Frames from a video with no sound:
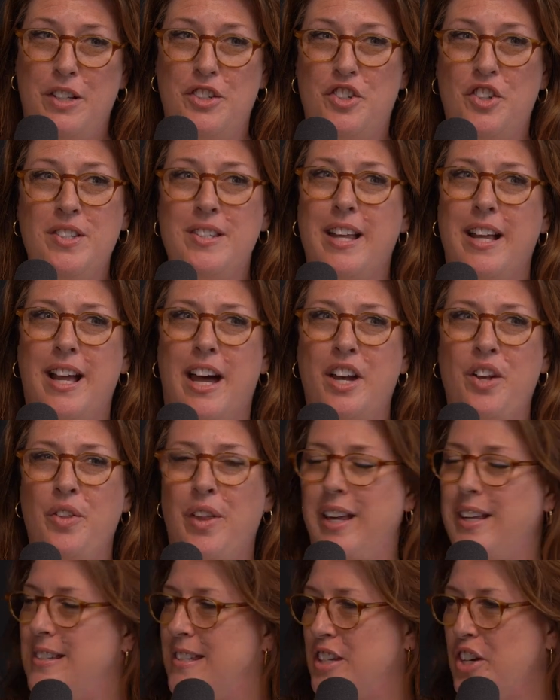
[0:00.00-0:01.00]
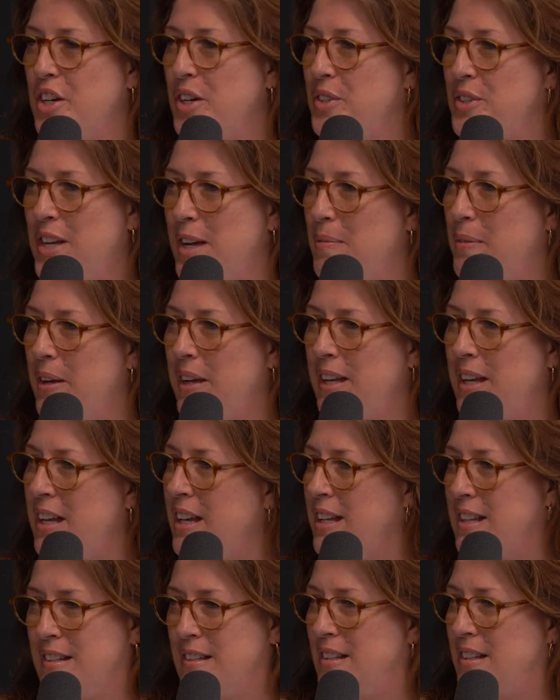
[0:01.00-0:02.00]
it's just like I don't like stereotyping in
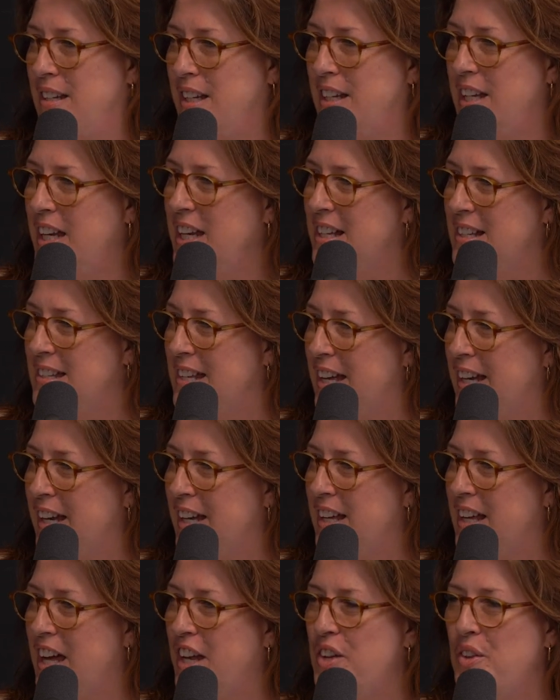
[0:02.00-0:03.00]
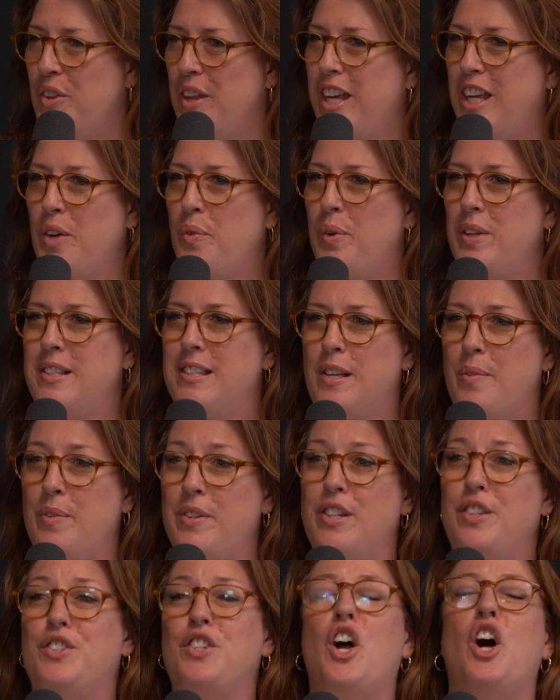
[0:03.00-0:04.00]
any setting. I don't like it when someone
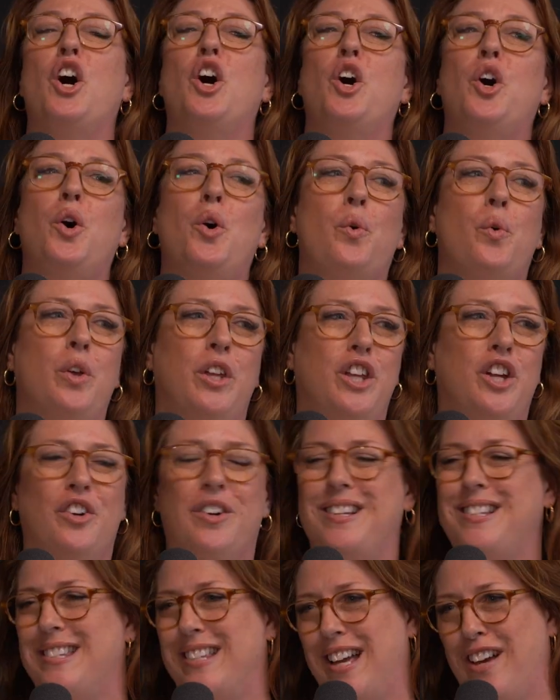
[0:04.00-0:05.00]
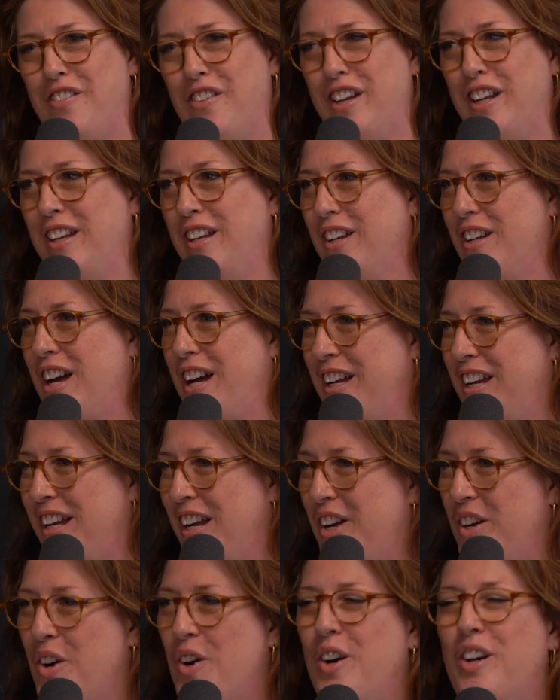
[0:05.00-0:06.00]
says, "Oh, you're a 7 on
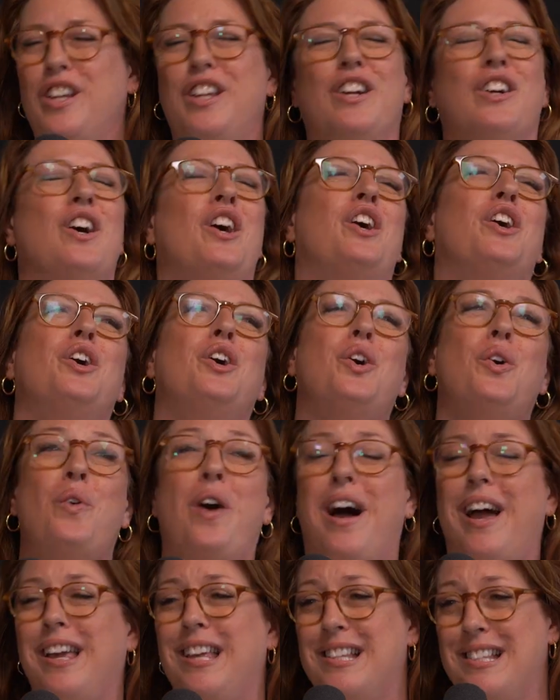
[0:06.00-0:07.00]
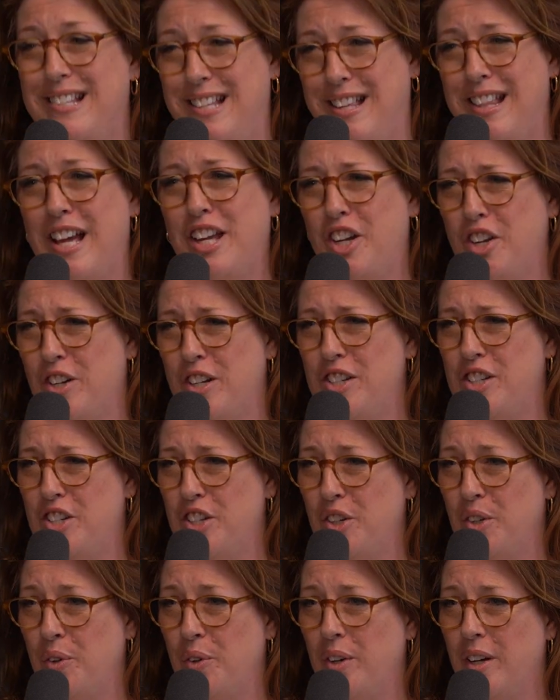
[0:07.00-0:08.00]
it," or I can see that you're a
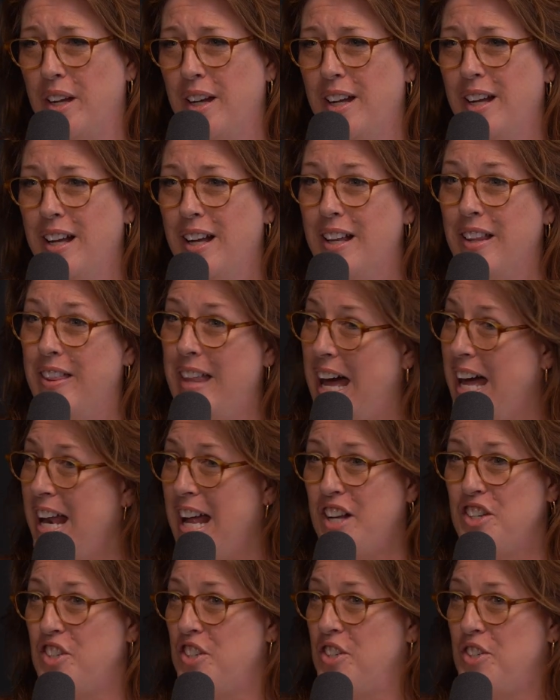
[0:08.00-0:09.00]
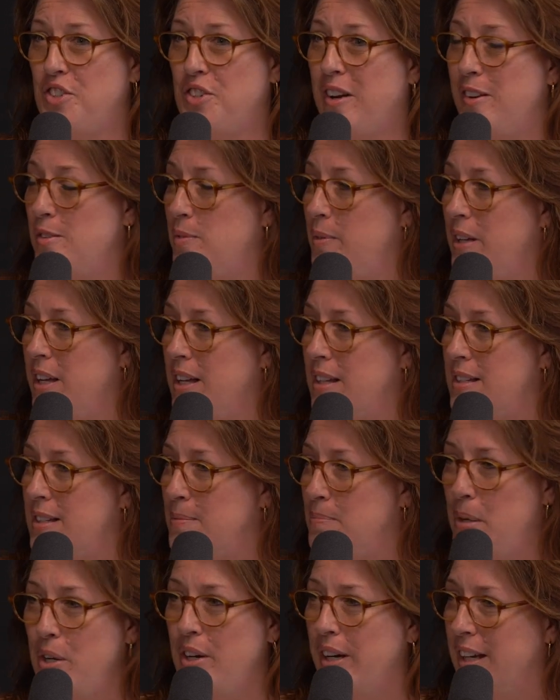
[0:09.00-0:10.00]
2. That actually just drives me nuts.
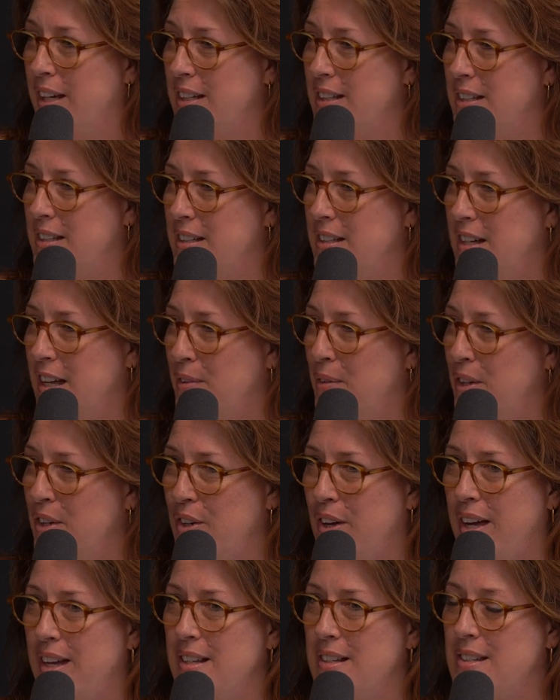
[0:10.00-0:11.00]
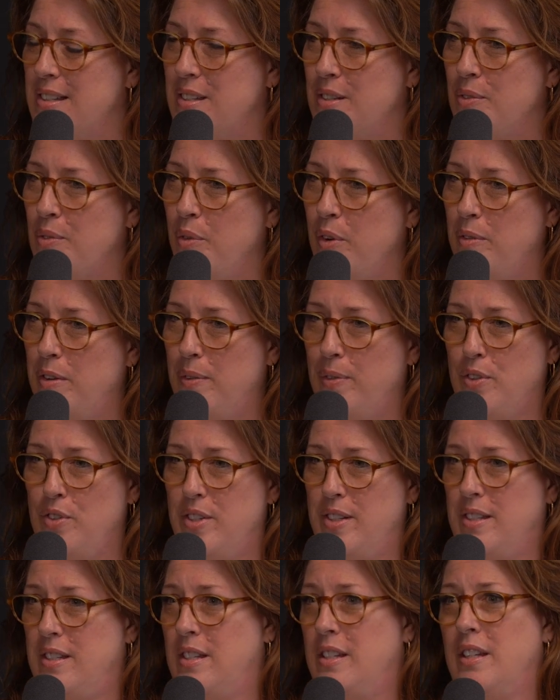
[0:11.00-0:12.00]
Period. How about you guys?
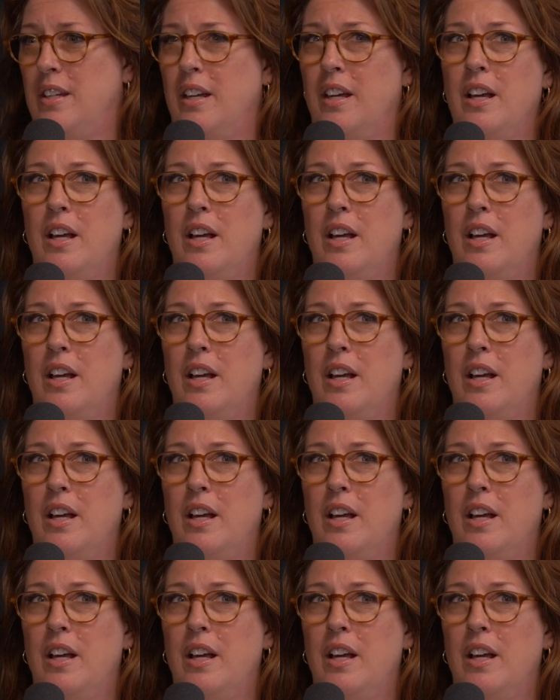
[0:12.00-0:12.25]
Just